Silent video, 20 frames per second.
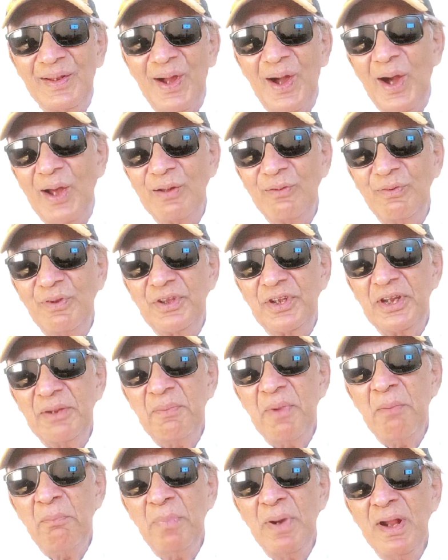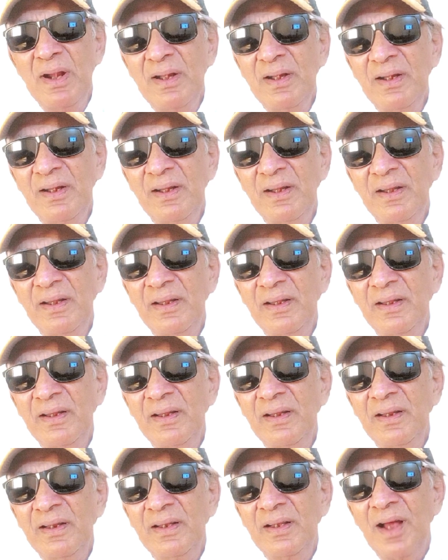Always remember
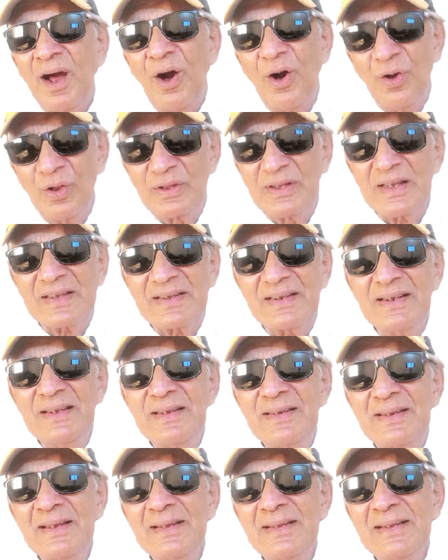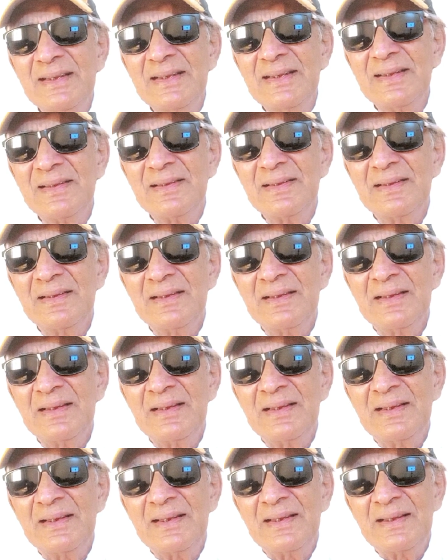all the sentences
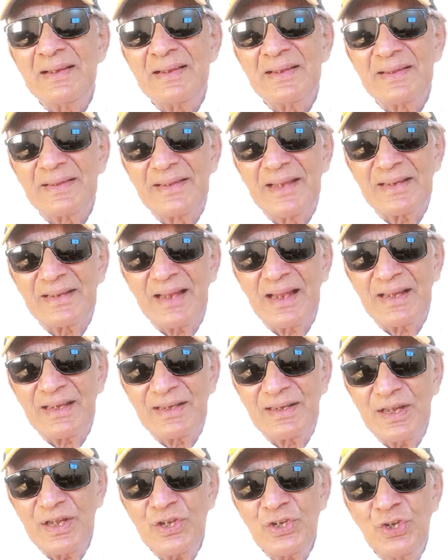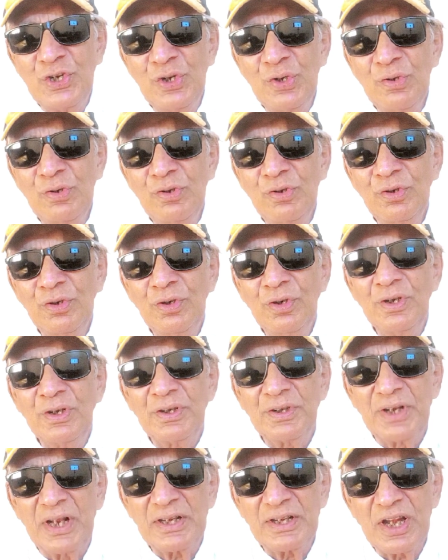that I teach you,
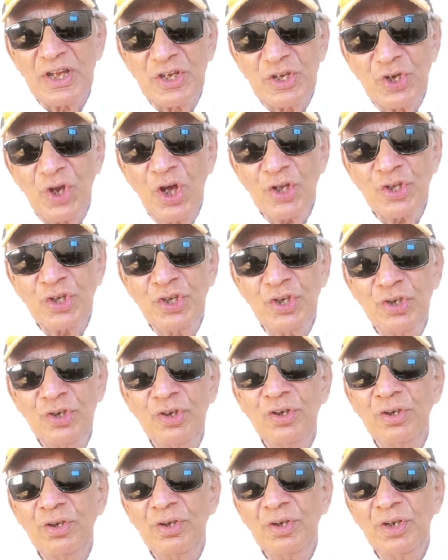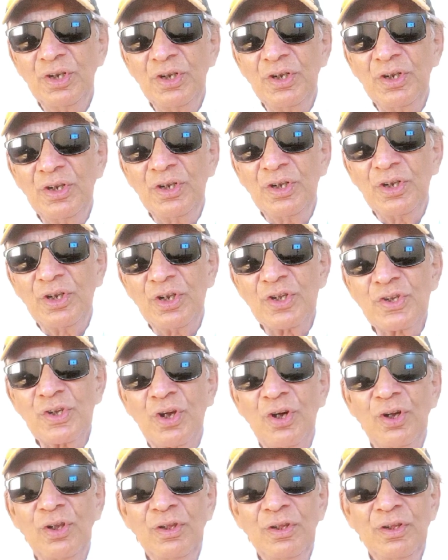that I taught you, is
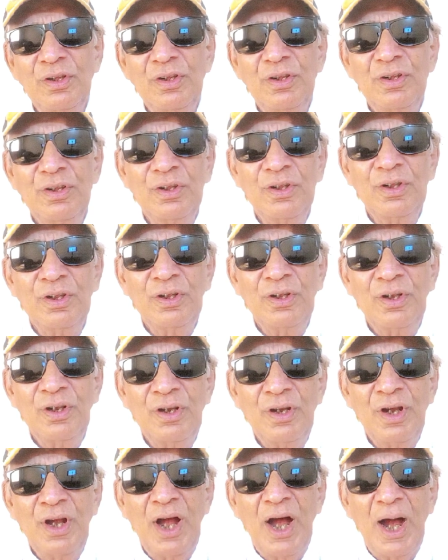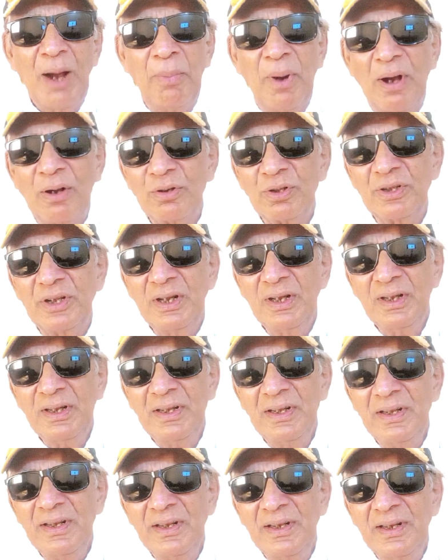all about the
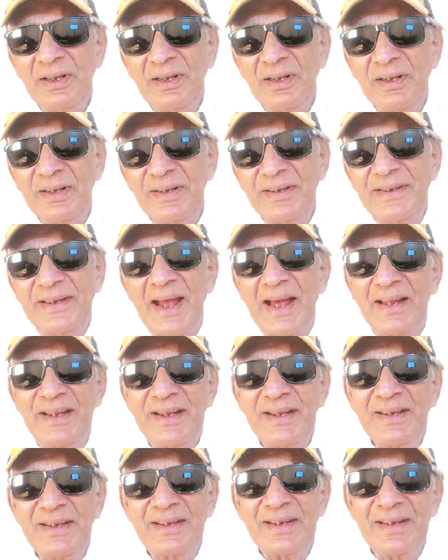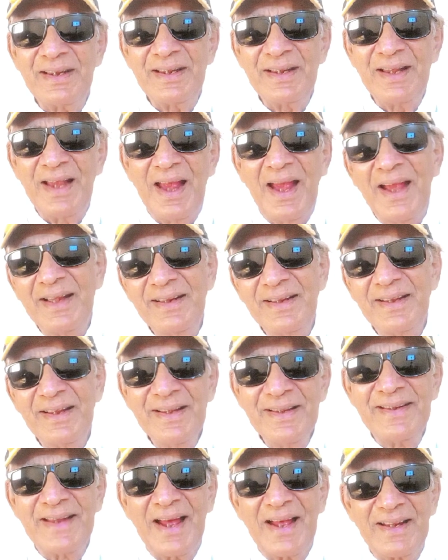direct and
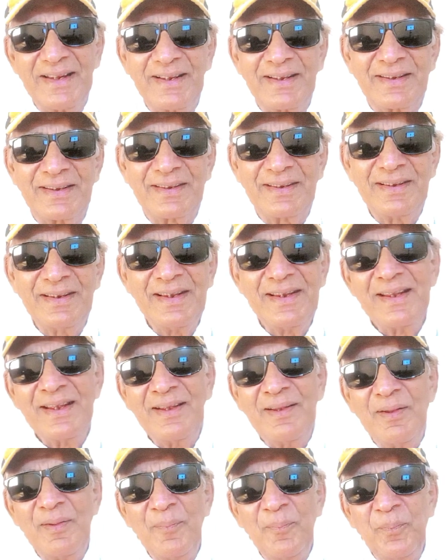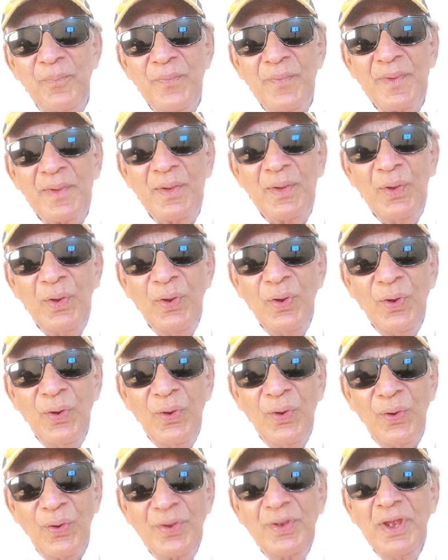indirect.
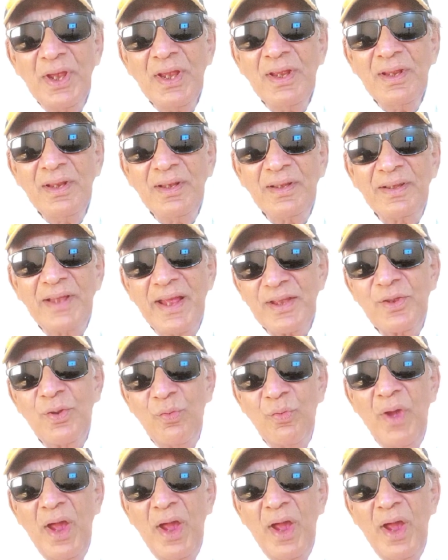Okay? Thank you